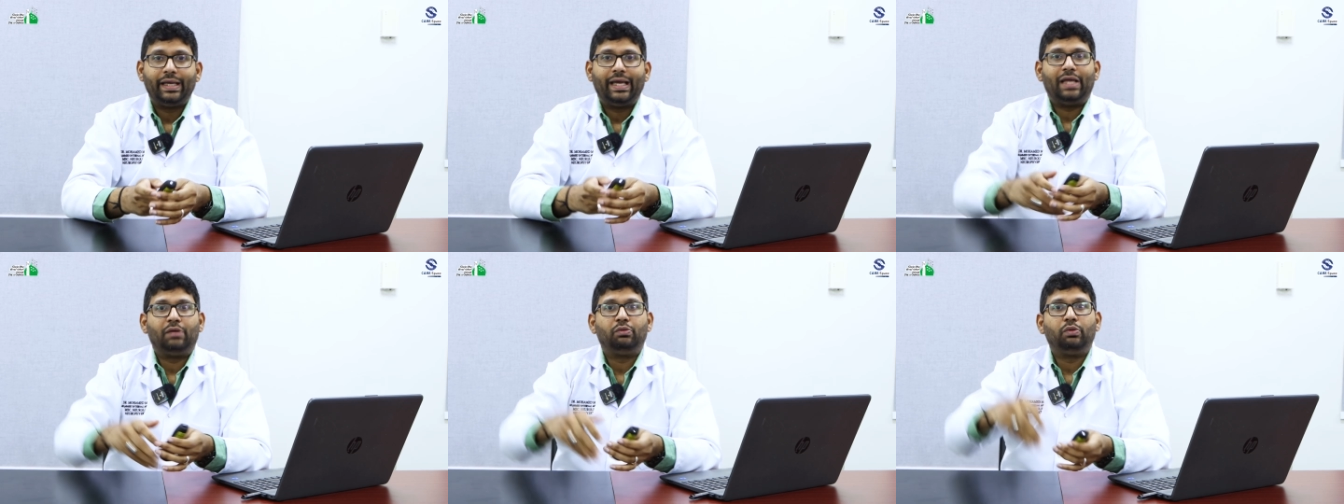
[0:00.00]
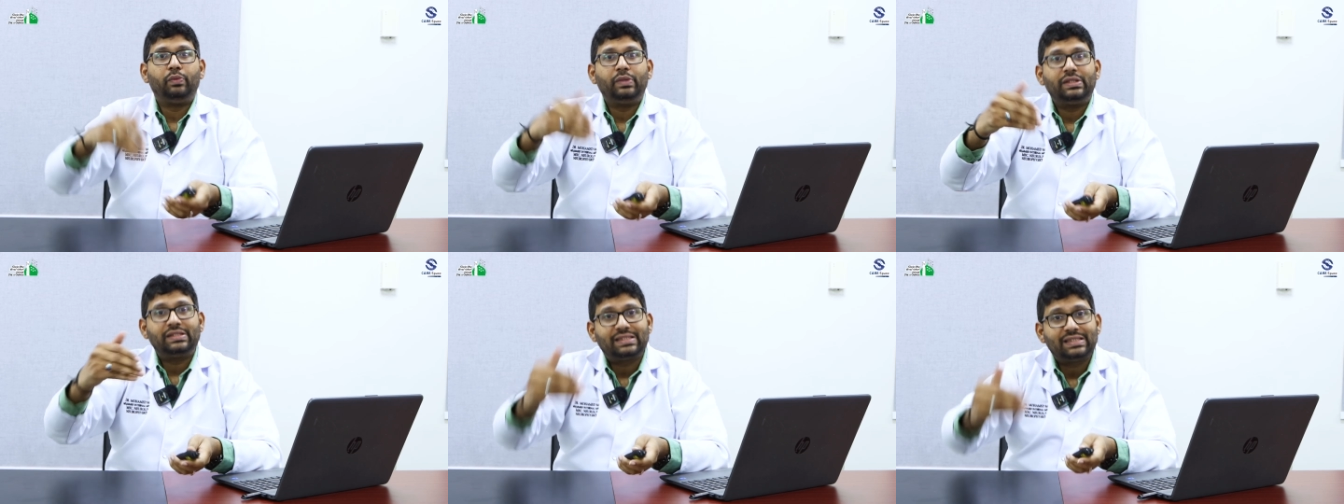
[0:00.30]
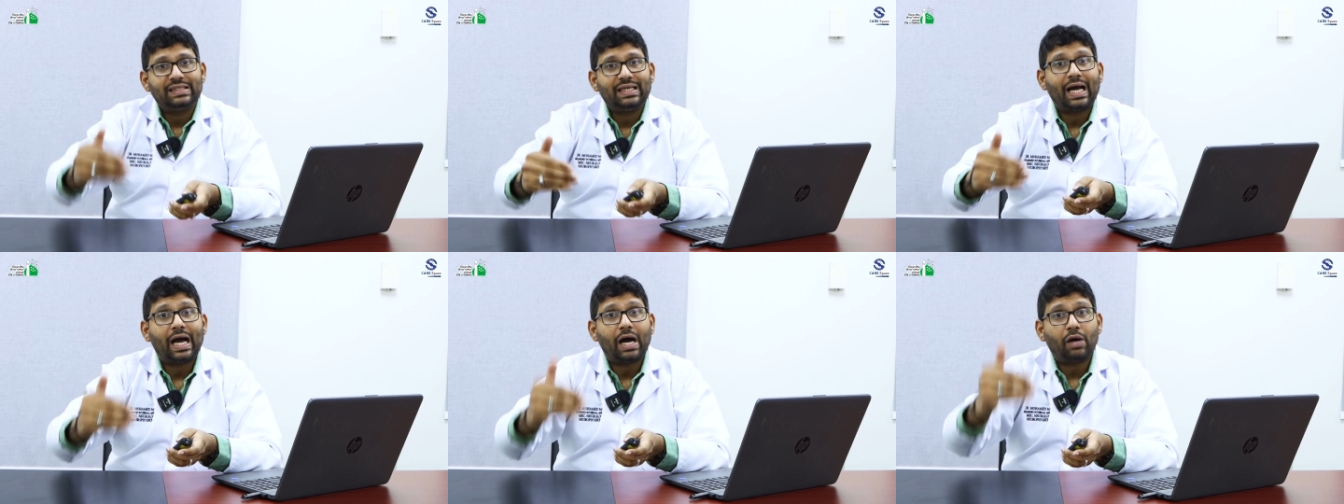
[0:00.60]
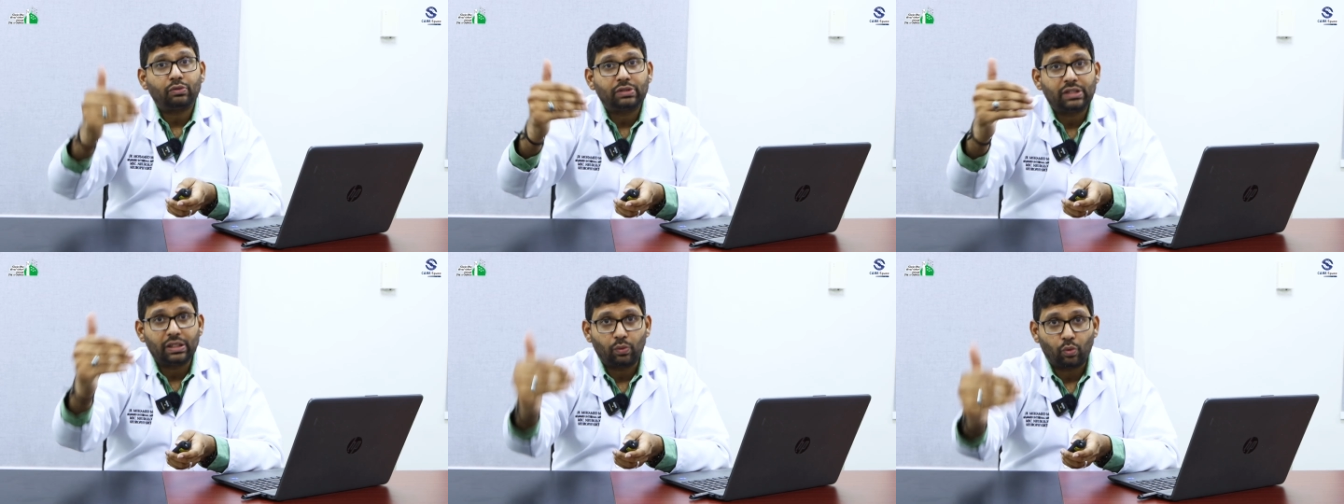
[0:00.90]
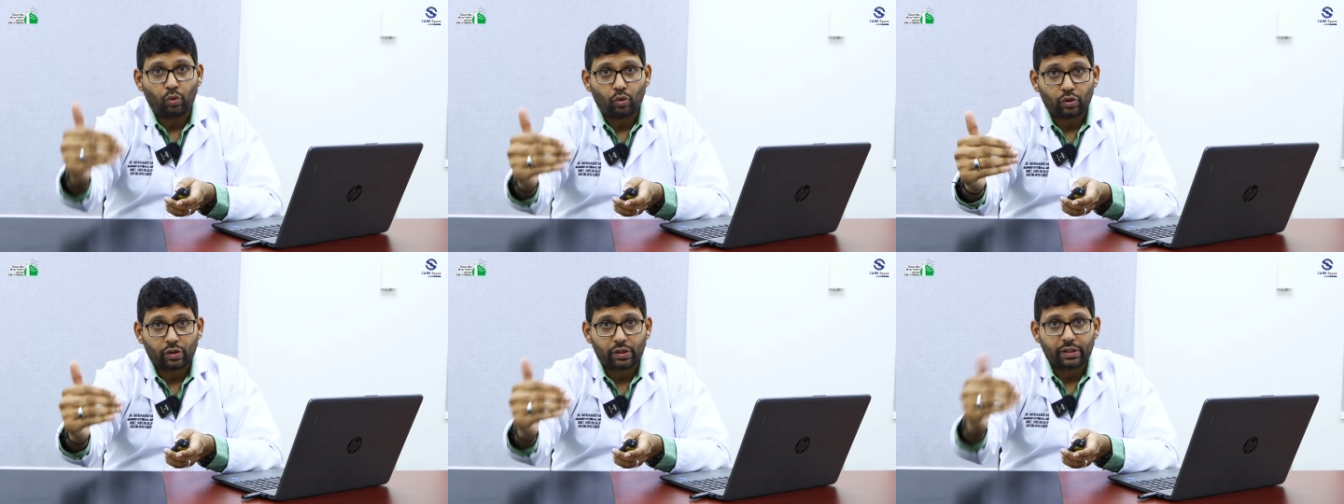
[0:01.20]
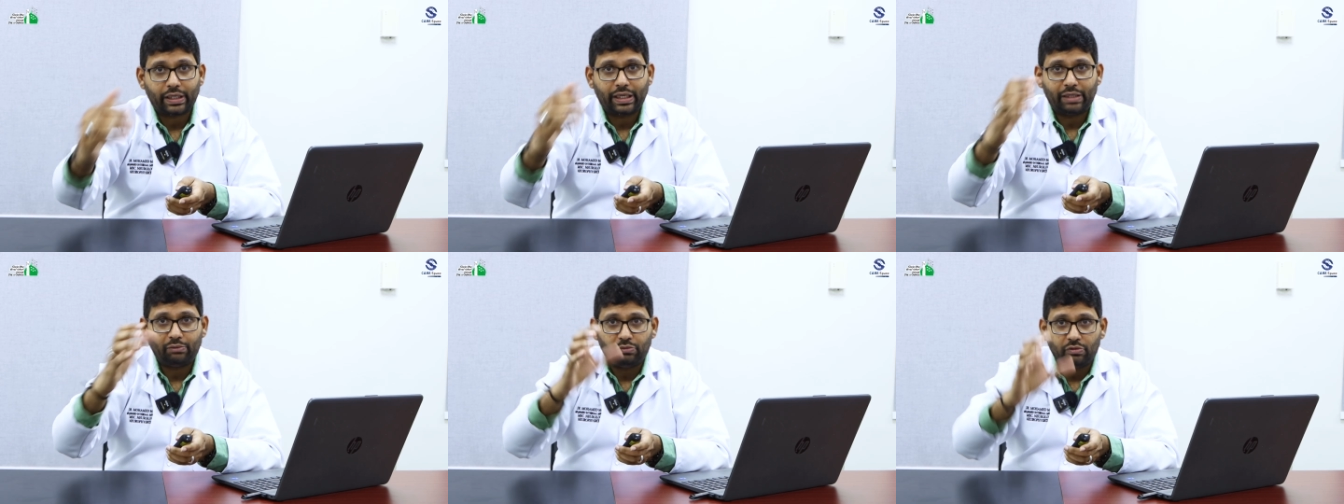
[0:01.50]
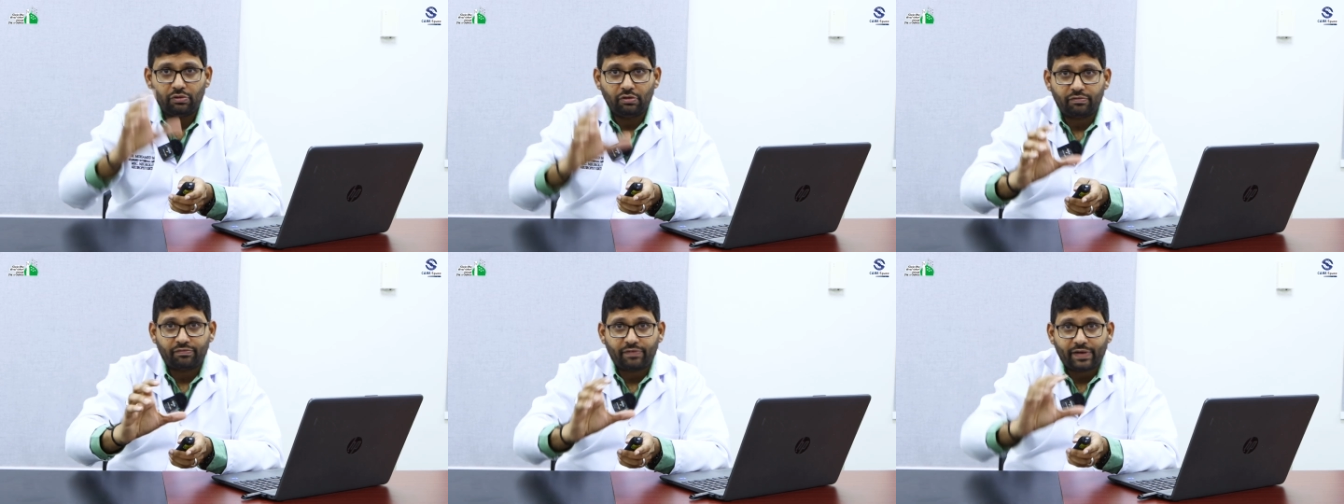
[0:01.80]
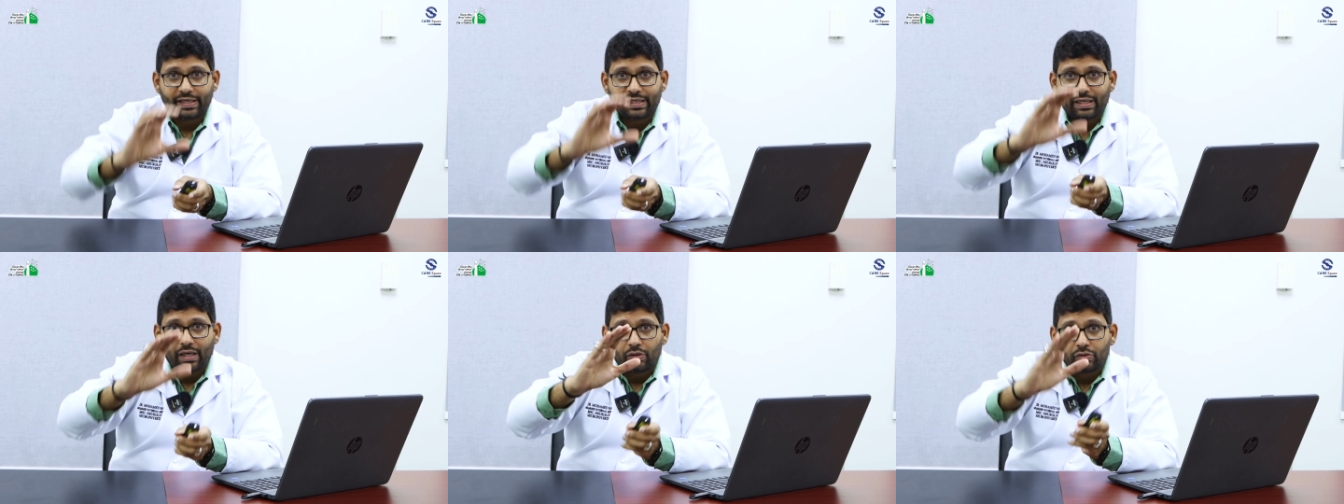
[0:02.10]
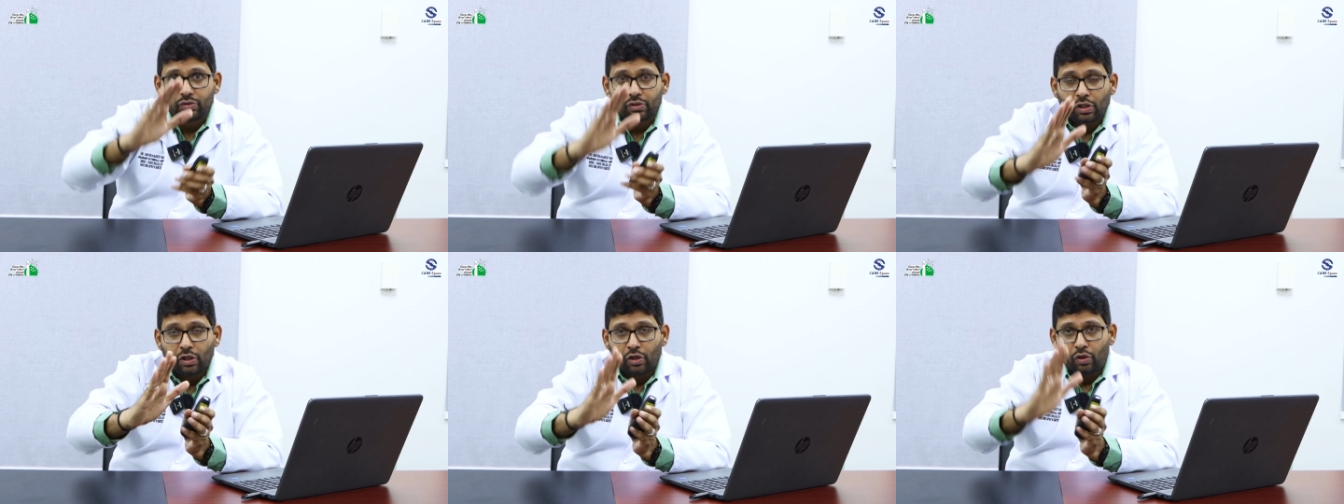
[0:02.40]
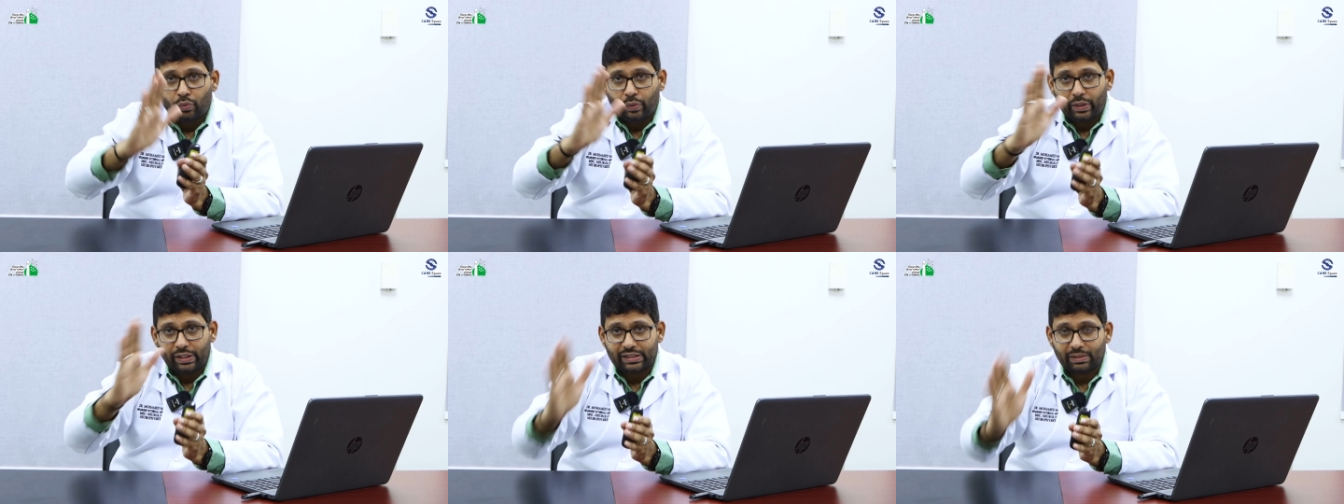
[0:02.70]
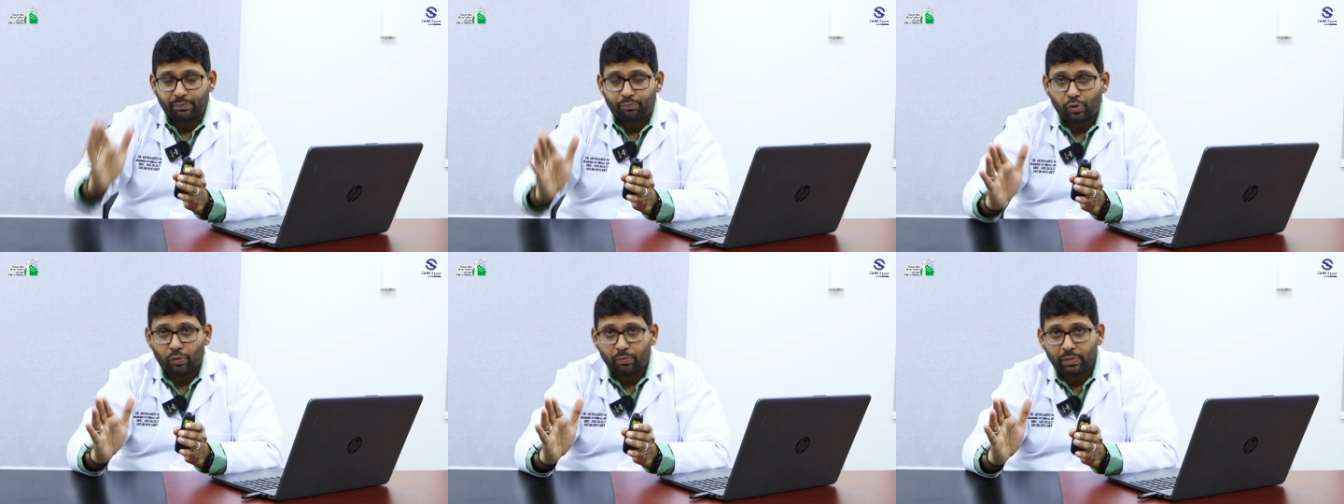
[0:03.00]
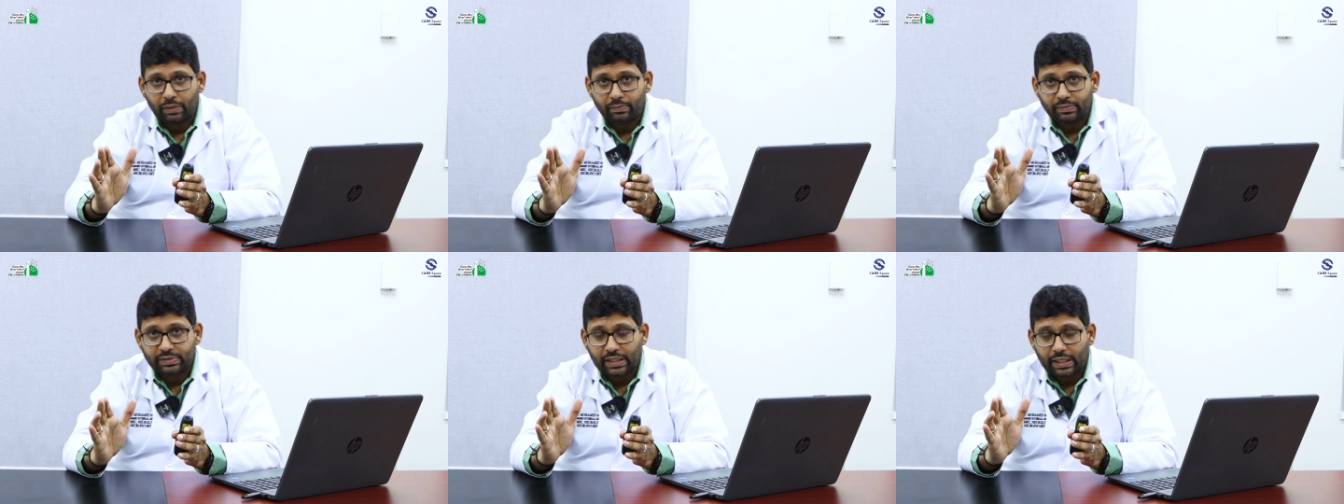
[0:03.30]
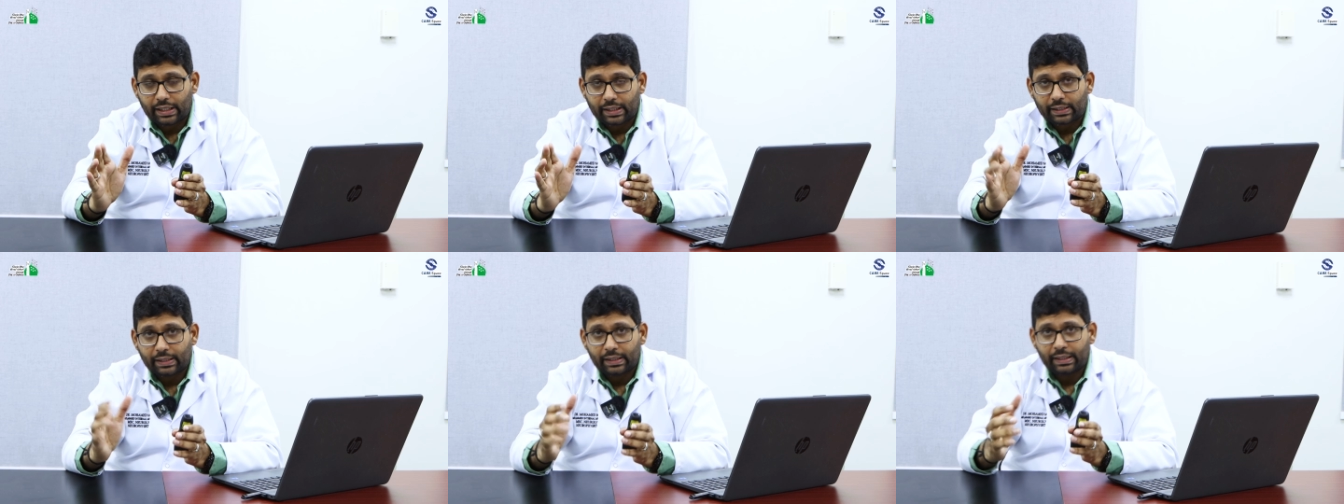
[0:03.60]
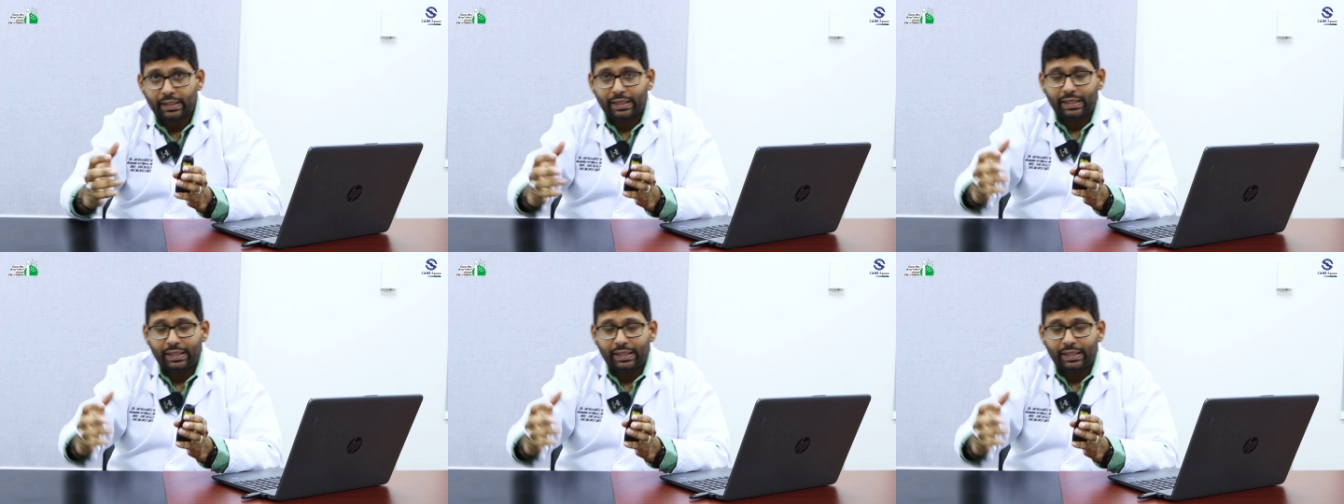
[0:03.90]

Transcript: and we will see how they walk, and we will find out where the problems are.